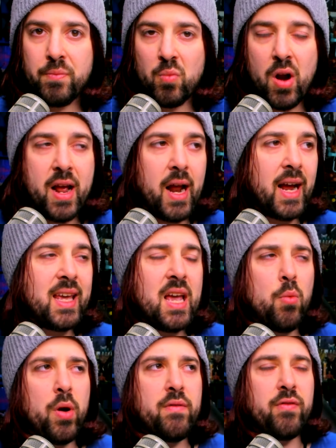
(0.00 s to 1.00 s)
Right? I
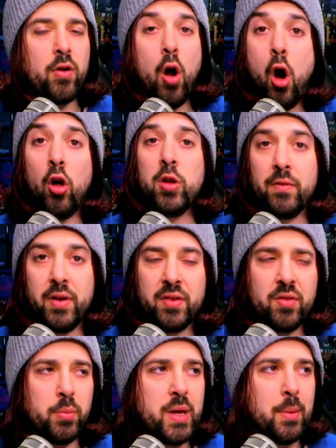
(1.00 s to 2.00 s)
can't wait for all of us
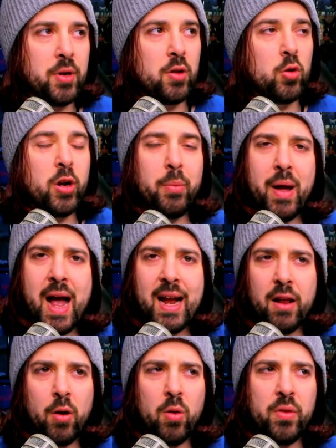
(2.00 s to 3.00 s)
to be able to look back
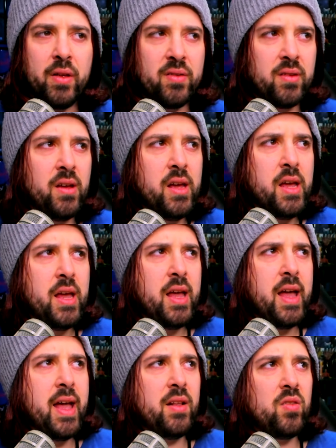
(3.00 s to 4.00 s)
at all this
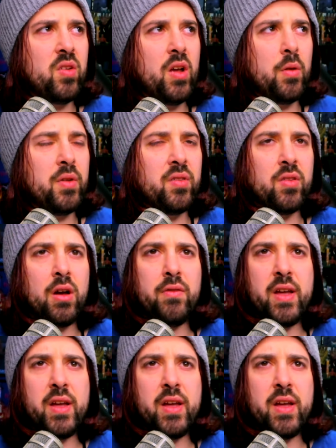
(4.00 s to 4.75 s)
and see all this stuff.